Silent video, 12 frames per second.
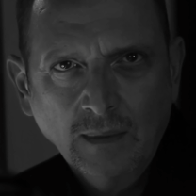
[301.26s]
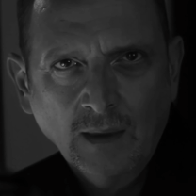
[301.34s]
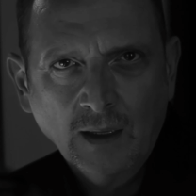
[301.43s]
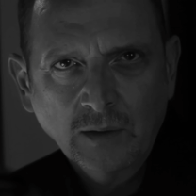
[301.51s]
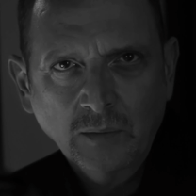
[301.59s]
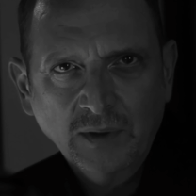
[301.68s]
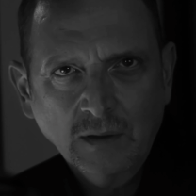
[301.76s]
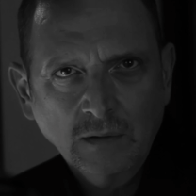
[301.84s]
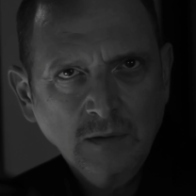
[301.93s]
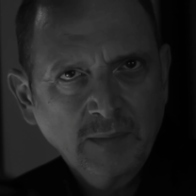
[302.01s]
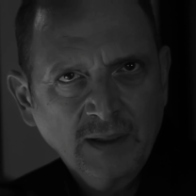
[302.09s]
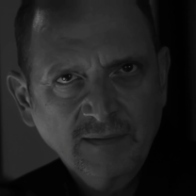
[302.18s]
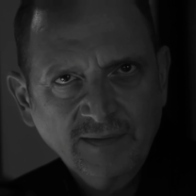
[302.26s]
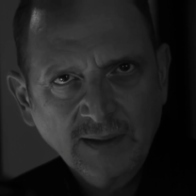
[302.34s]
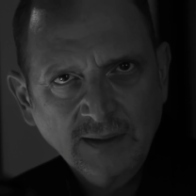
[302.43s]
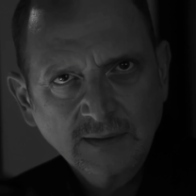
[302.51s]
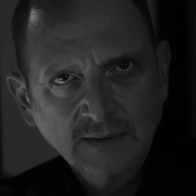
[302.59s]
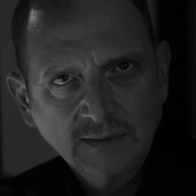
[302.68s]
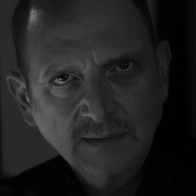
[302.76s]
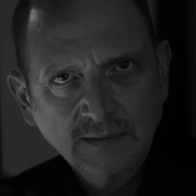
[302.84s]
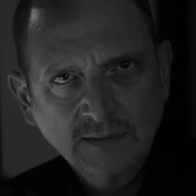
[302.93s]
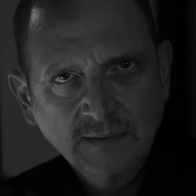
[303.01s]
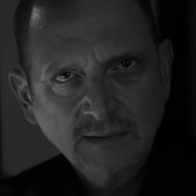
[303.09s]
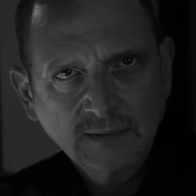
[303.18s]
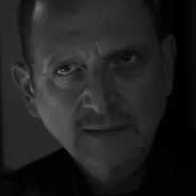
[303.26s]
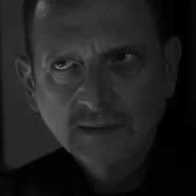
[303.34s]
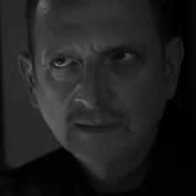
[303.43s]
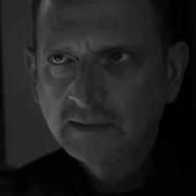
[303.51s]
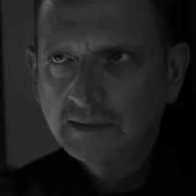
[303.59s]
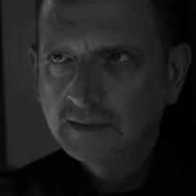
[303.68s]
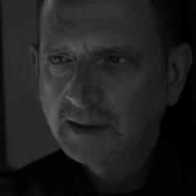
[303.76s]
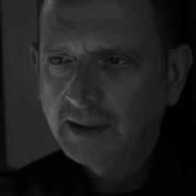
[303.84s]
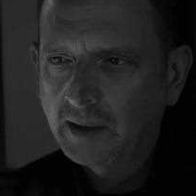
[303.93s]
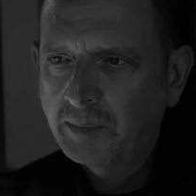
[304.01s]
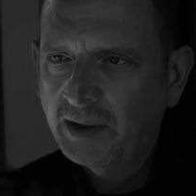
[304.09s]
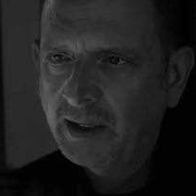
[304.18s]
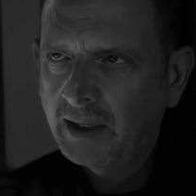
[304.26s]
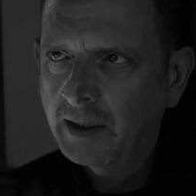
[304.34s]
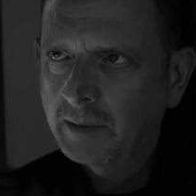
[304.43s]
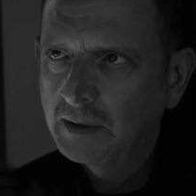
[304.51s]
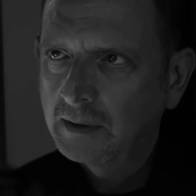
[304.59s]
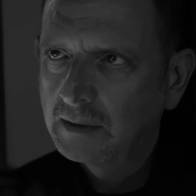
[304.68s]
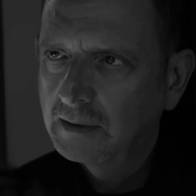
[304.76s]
I knew what the old man felt, and I pitied him,